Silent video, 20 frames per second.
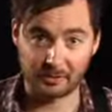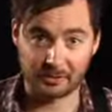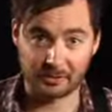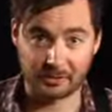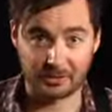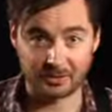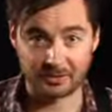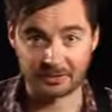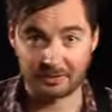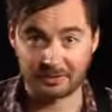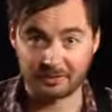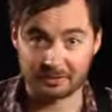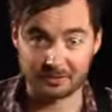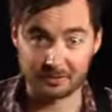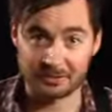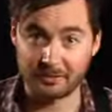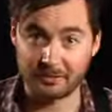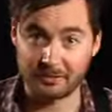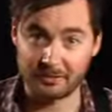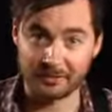because those
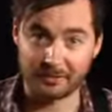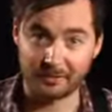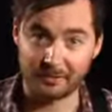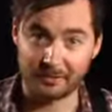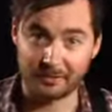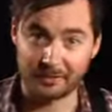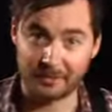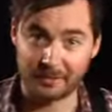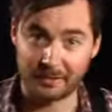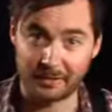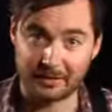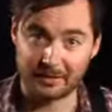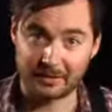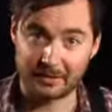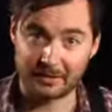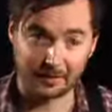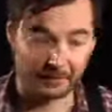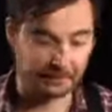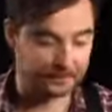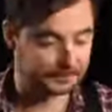two things are often mixed
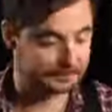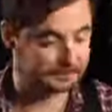up.